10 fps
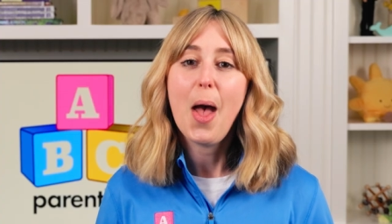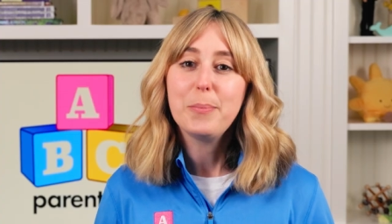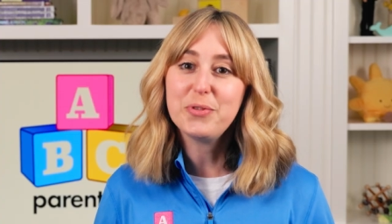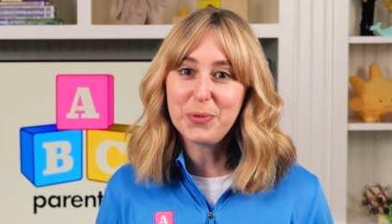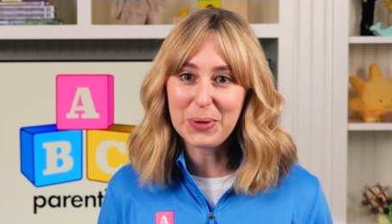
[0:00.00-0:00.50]

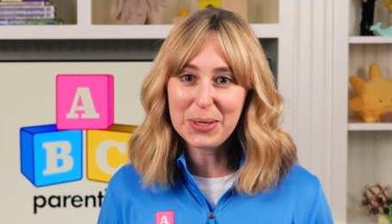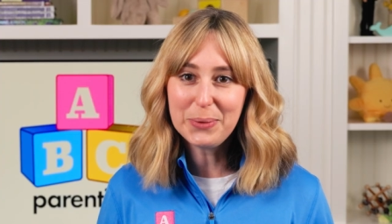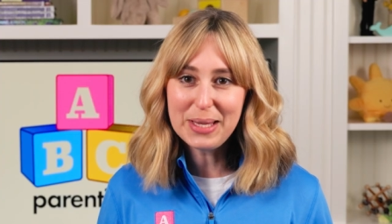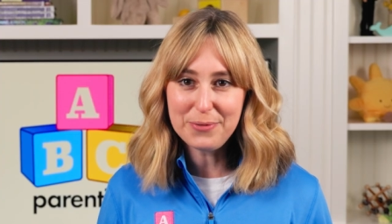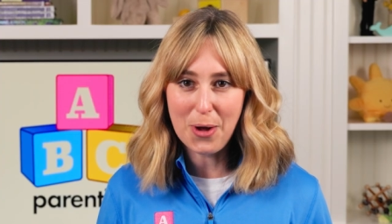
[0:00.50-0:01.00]
Before you
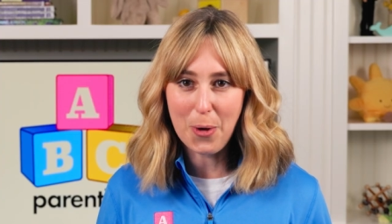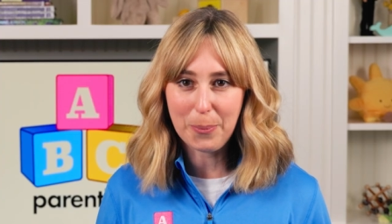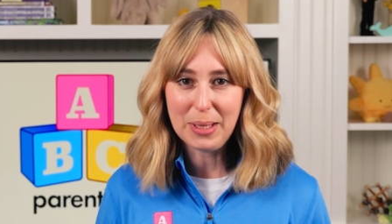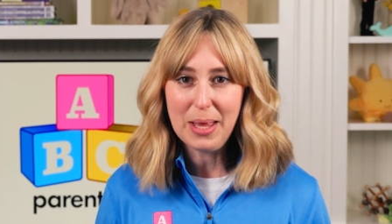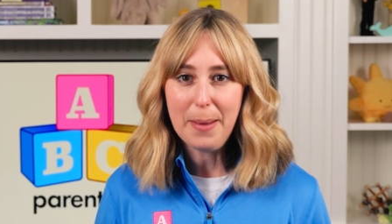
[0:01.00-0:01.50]
leave
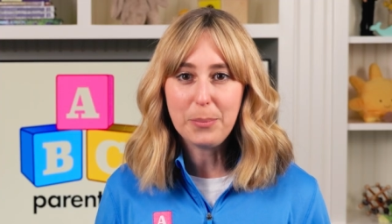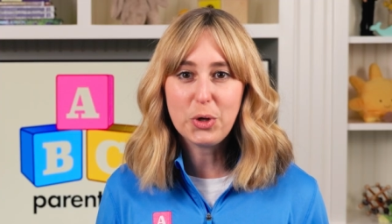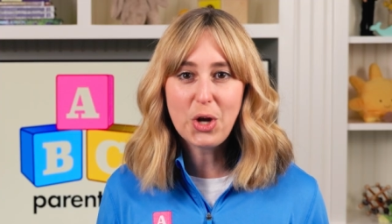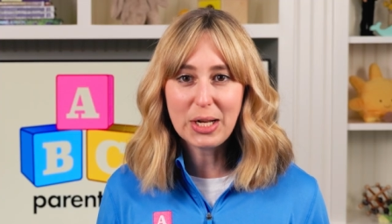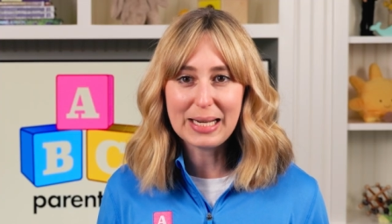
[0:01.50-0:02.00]
home,
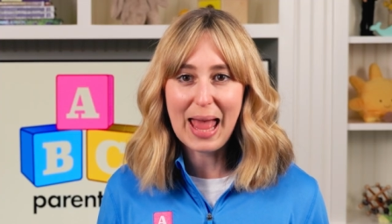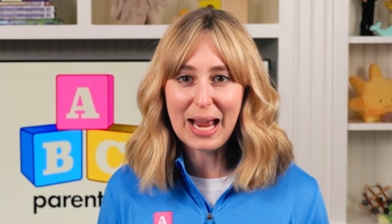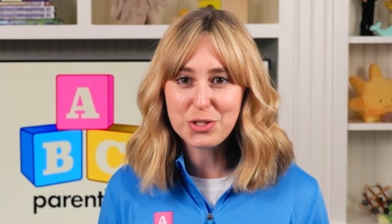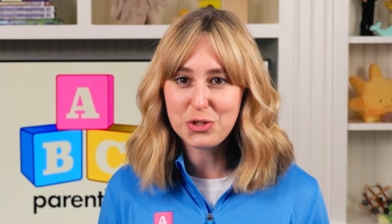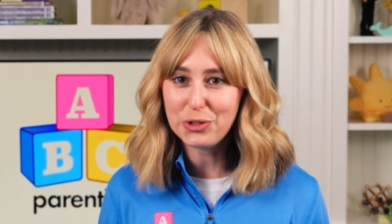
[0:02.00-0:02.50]
put on an
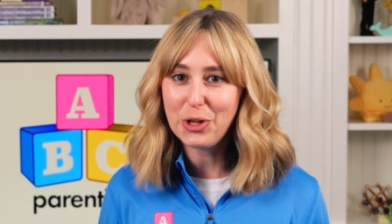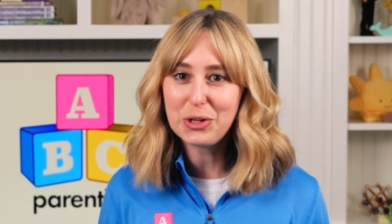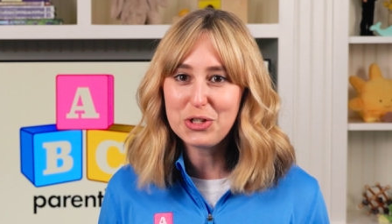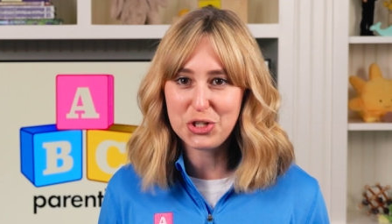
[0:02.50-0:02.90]
extra large